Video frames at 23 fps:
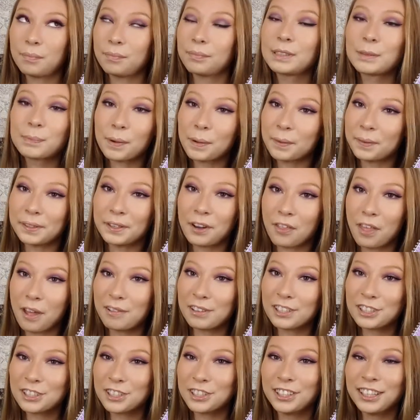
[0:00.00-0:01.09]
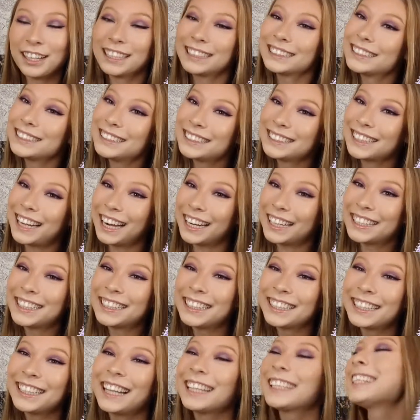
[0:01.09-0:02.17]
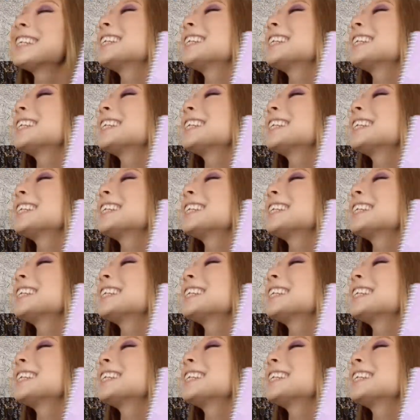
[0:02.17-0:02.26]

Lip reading: It's probably not that much cuter. I really like